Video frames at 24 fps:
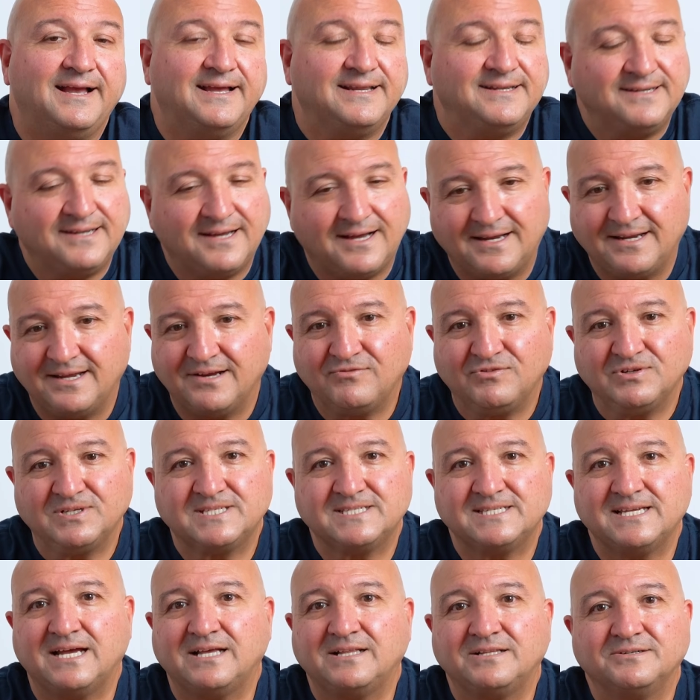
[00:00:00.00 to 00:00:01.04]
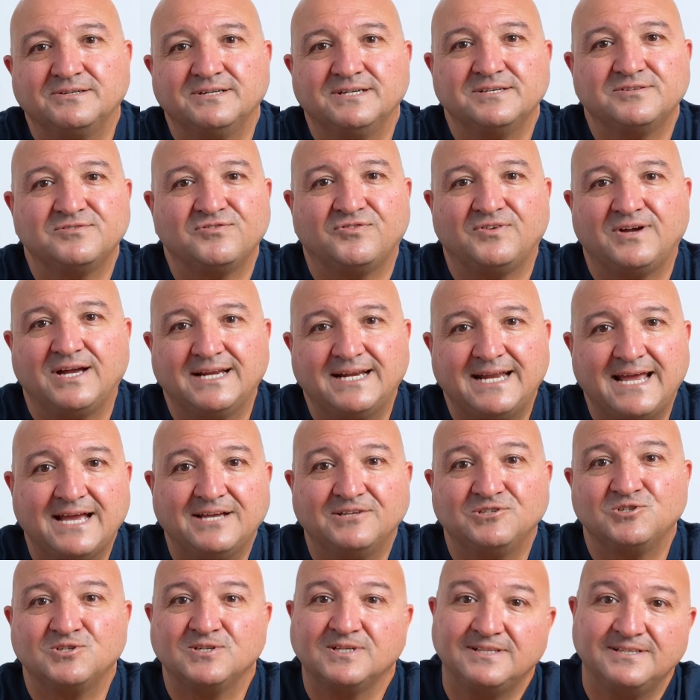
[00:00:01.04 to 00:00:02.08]
And not every seller is
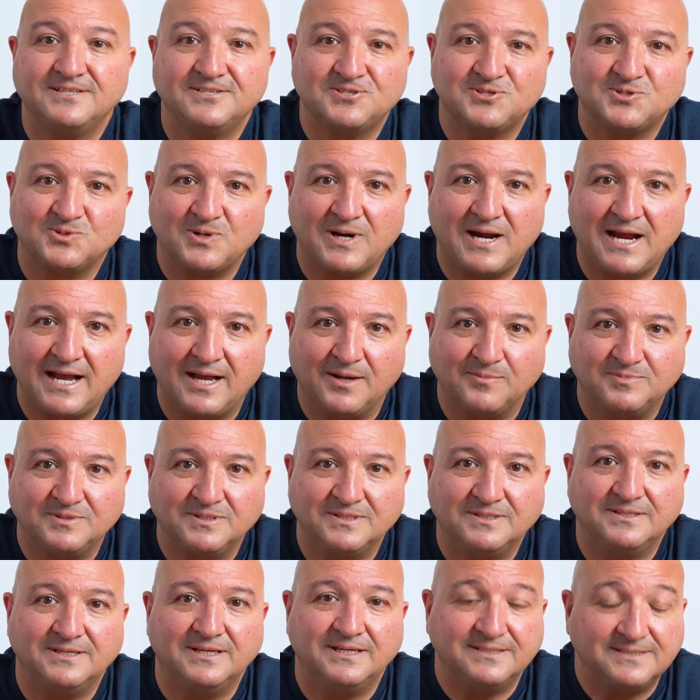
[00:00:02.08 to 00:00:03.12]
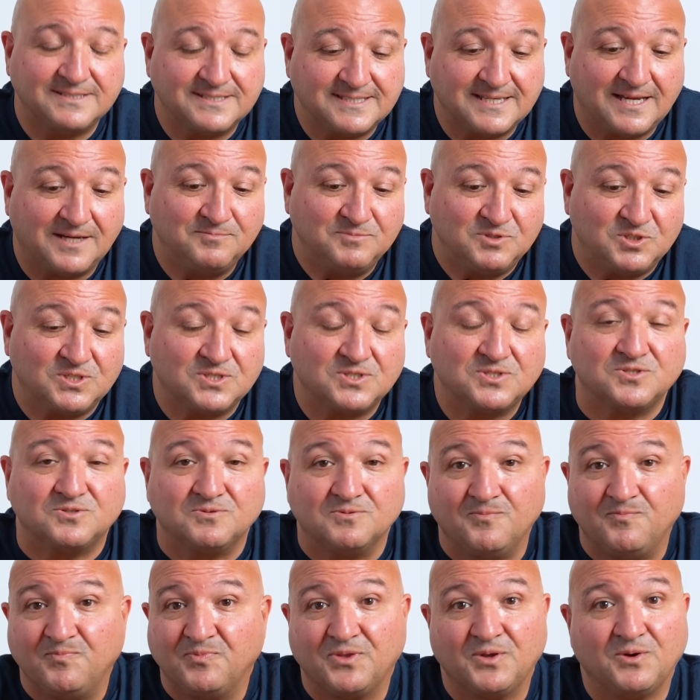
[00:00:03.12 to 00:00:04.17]
financially strapped. And some just
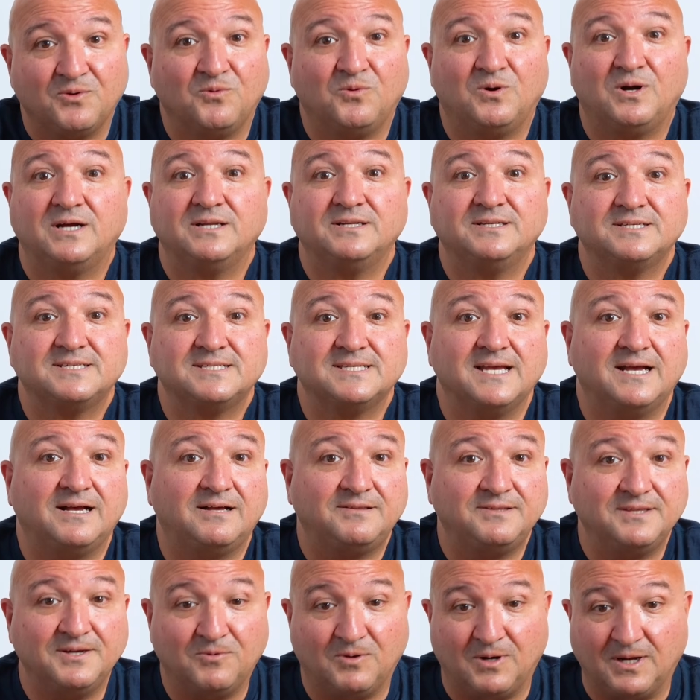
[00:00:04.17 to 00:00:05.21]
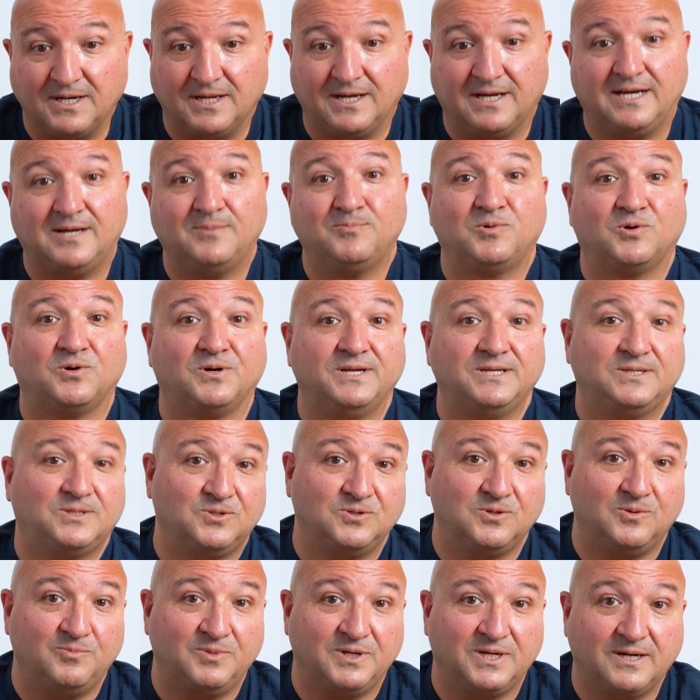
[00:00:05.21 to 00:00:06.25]
want to sell, they want to upgrade
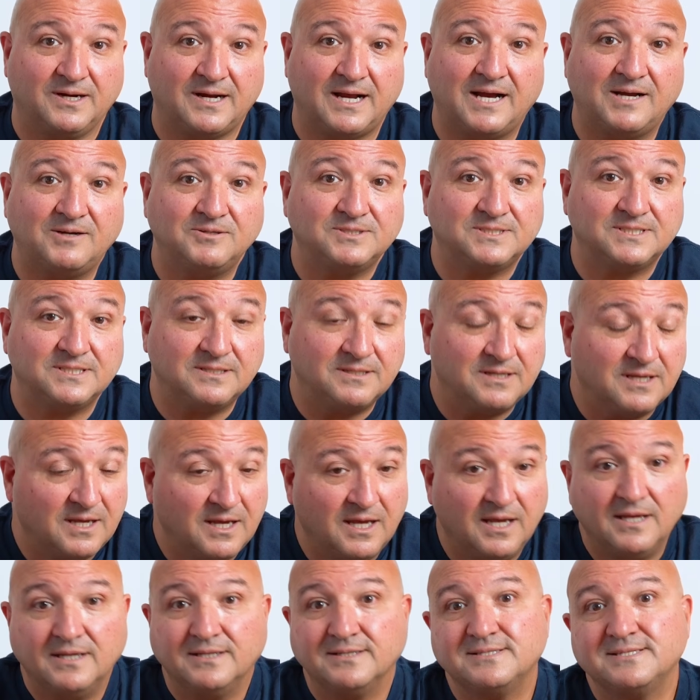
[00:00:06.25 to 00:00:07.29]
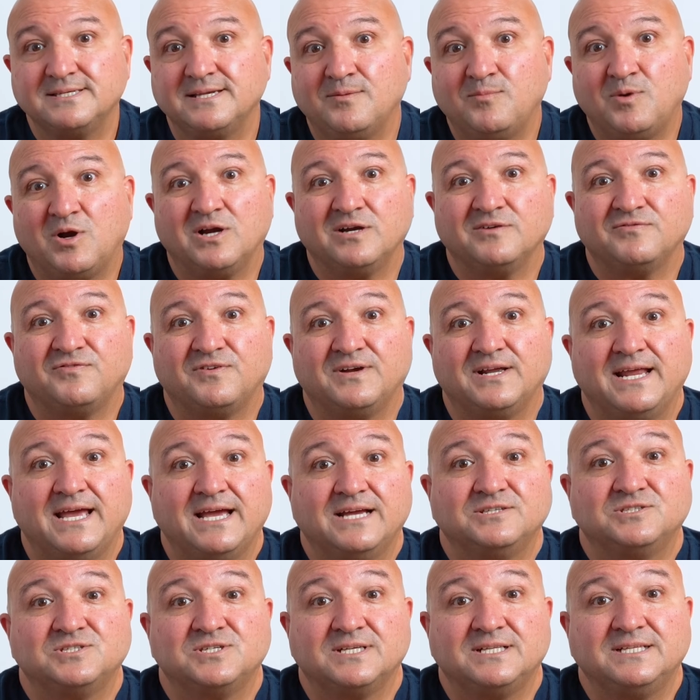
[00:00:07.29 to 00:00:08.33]
to a bigger house, and some are
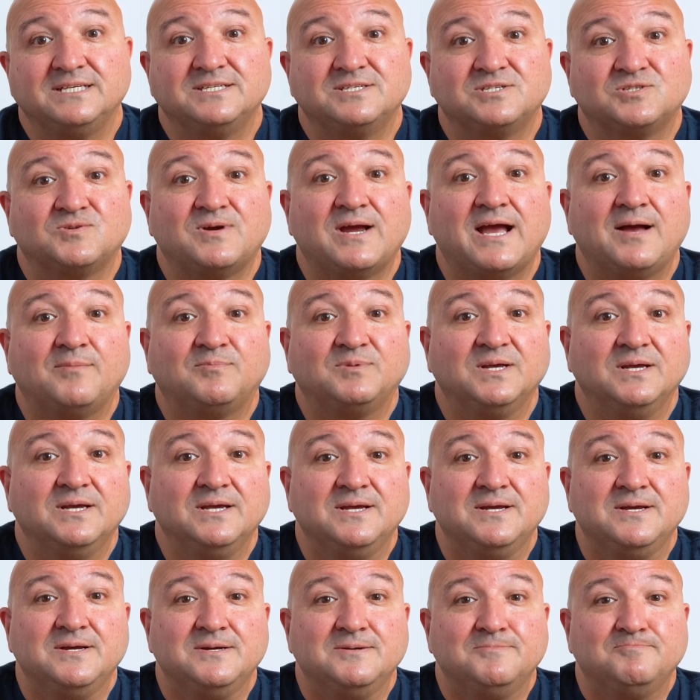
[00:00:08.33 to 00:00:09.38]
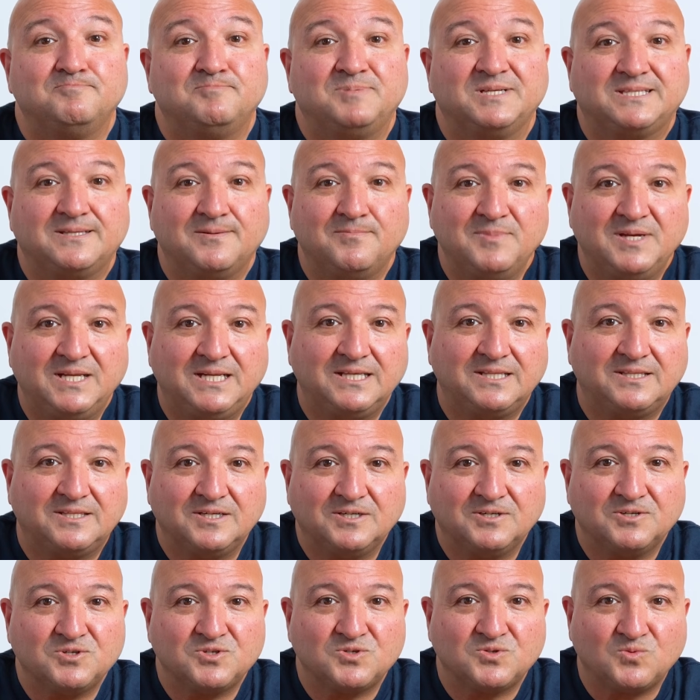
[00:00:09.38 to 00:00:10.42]
financially strapped. But the minute
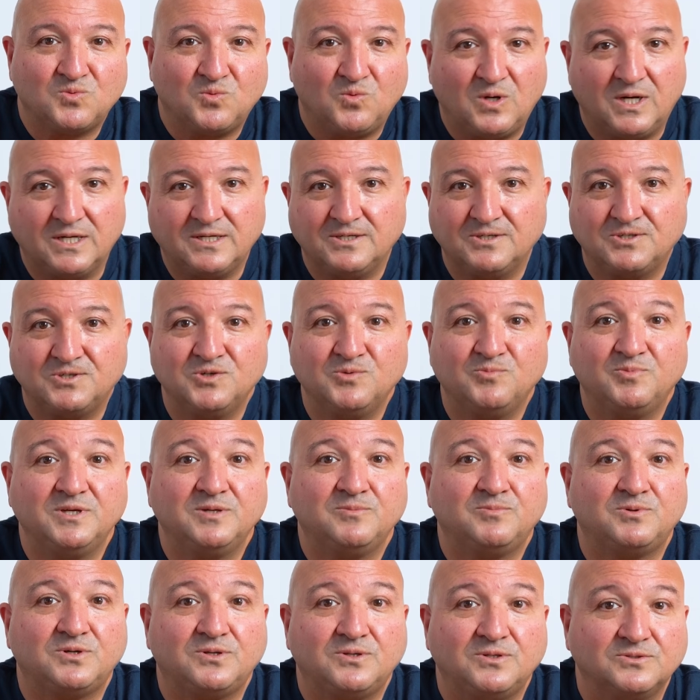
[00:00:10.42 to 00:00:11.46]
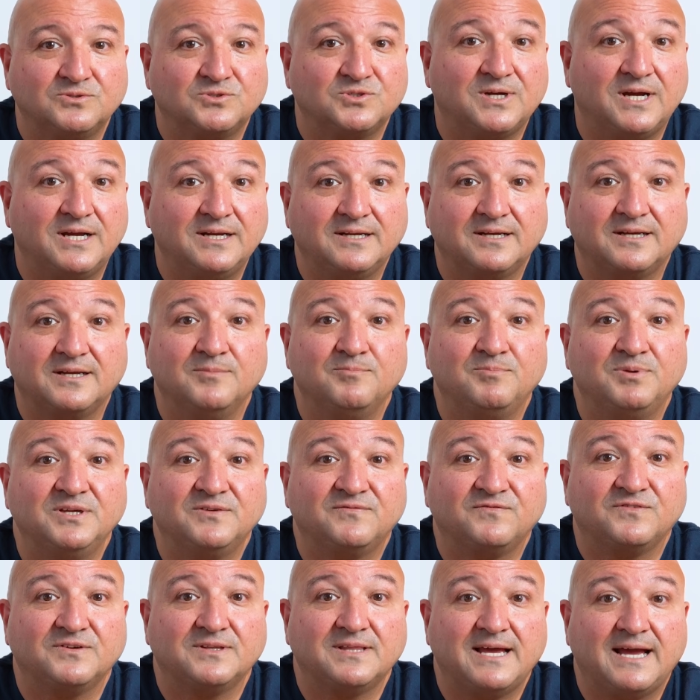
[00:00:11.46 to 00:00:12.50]
there's one or two people trying to
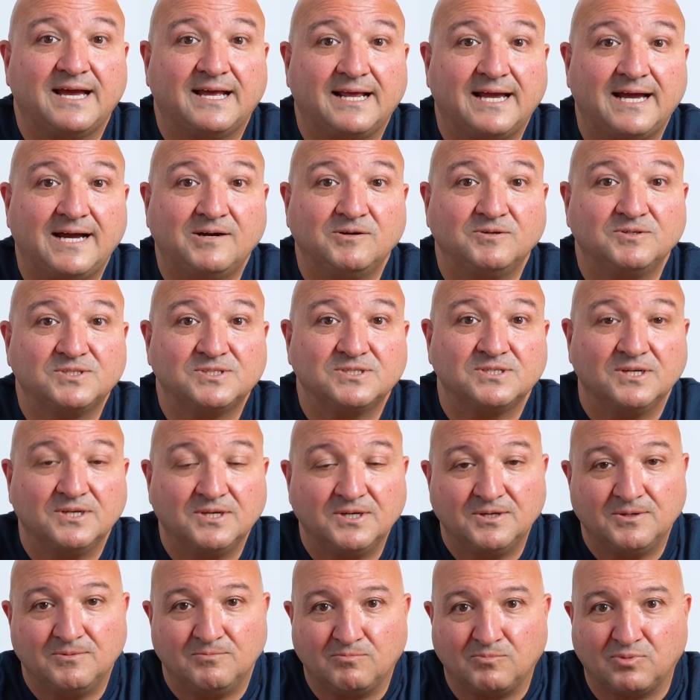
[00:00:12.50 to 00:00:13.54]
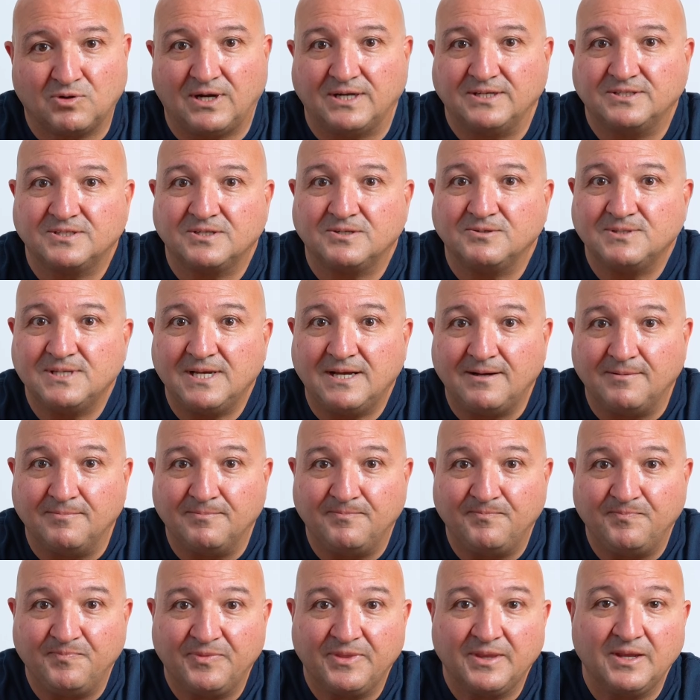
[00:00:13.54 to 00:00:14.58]
compete for that house, price goes
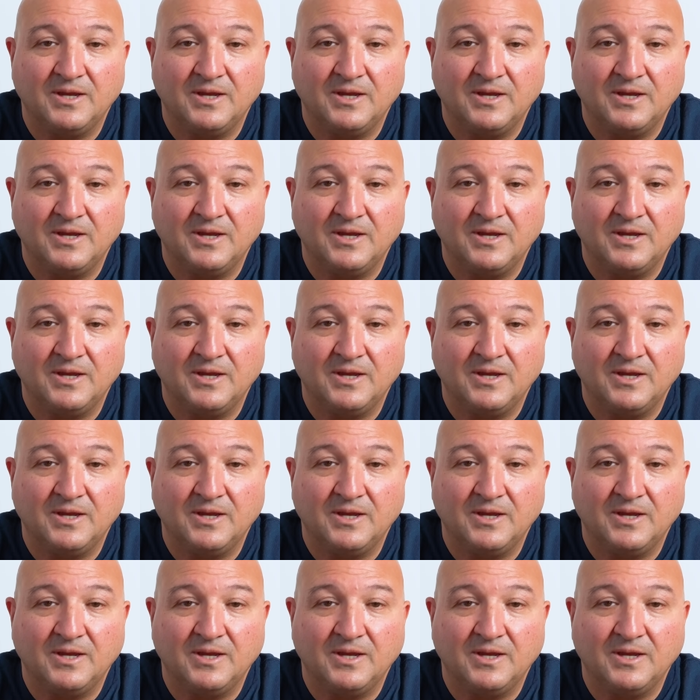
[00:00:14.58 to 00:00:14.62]
up.